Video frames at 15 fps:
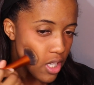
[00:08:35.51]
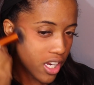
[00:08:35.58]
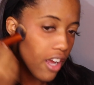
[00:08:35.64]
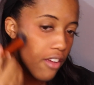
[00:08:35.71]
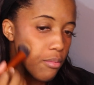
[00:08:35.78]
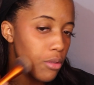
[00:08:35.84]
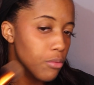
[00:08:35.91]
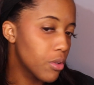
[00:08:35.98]

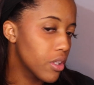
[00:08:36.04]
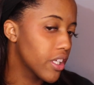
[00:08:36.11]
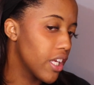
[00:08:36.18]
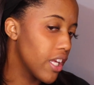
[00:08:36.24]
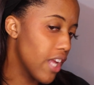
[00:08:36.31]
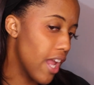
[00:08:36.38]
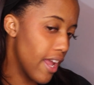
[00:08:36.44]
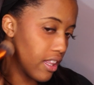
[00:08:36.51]
I've been
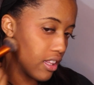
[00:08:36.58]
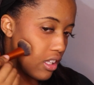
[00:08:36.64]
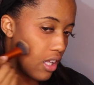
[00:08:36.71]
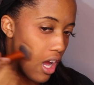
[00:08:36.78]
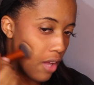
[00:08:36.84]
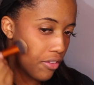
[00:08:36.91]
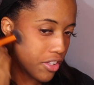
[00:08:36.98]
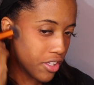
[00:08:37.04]
working a
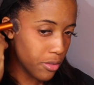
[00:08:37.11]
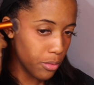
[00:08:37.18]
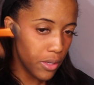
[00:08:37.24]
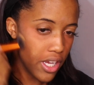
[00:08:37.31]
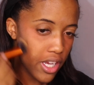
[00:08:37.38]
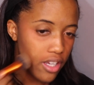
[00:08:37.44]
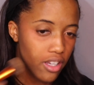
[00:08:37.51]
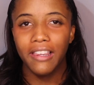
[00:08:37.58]
lot this
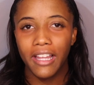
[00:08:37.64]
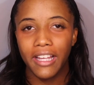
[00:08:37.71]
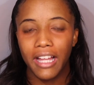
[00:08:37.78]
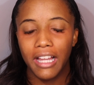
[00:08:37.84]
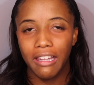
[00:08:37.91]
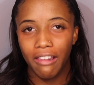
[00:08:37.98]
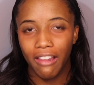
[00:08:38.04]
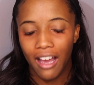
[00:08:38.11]
week,
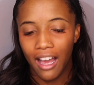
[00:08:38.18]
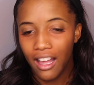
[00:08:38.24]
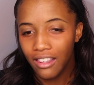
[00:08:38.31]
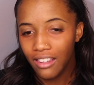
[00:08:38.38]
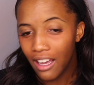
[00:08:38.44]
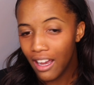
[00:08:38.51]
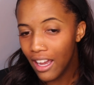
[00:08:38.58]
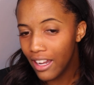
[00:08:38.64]
like a lot,
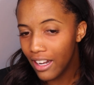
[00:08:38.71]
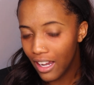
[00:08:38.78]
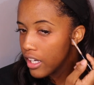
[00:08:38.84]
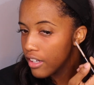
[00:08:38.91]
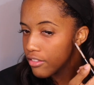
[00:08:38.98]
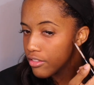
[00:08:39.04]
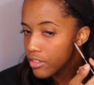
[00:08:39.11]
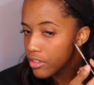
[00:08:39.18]
a lot.
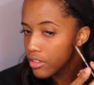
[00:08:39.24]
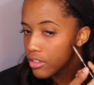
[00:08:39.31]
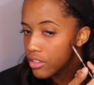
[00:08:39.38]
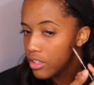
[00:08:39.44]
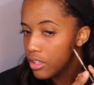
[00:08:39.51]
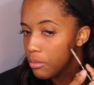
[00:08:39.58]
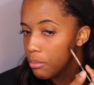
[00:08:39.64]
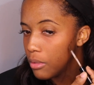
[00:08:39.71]
After
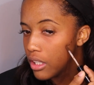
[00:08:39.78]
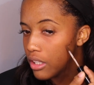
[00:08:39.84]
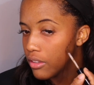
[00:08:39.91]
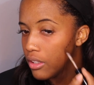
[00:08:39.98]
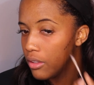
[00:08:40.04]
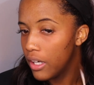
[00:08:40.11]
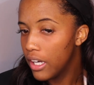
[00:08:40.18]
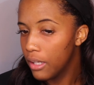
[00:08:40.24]

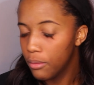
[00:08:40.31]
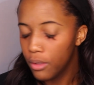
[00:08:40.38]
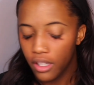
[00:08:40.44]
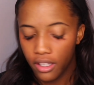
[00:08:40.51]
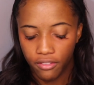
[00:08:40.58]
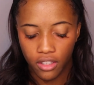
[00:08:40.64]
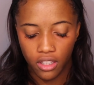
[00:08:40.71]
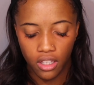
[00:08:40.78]
tomorrow, I will
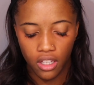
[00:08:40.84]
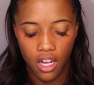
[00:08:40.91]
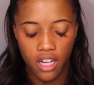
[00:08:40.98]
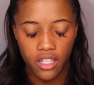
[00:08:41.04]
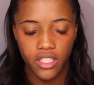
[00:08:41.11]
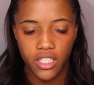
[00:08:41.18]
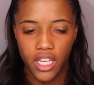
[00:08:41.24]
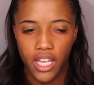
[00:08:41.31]
have
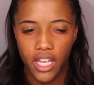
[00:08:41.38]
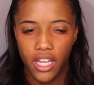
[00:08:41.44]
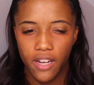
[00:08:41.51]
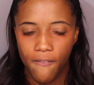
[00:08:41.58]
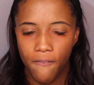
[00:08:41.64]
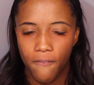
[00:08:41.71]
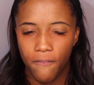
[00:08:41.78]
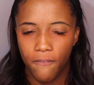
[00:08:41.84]
clocked
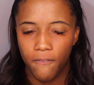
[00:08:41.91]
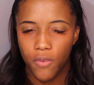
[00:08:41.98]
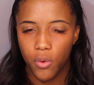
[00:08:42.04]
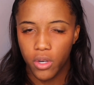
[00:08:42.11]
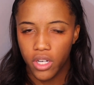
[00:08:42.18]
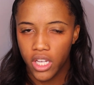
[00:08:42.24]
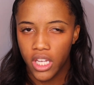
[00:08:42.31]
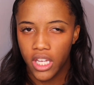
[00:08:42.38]
in
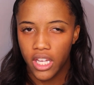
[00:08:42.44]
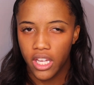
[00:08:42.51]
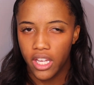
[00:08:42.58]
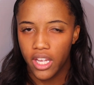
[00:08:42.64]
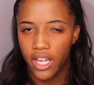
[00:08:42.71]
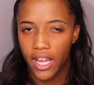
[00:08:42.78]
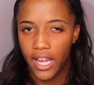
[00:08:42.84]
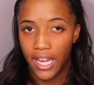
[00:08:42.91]

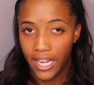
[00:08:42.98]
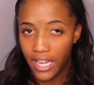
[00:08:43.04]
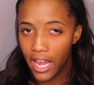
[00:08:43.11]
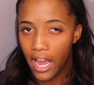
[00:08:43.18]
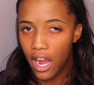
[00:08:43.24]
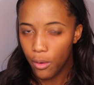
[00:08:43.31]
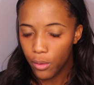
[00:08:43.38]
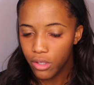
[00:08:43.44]

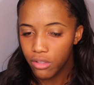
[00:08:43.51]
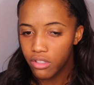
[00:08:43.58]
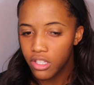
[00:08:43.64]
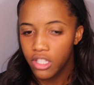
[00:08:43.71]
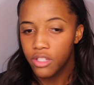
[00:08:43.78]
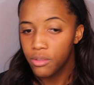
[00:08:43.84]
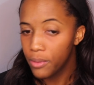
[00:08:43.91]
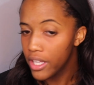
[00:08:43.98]
48 hours
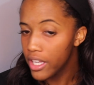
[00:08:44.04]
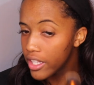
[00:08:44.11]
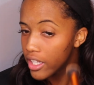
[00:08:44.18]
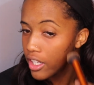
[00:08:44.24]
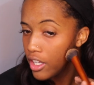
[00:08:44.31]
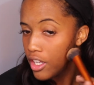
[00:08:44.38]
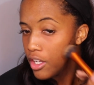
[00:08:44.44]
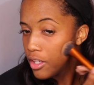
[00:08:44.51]
this week.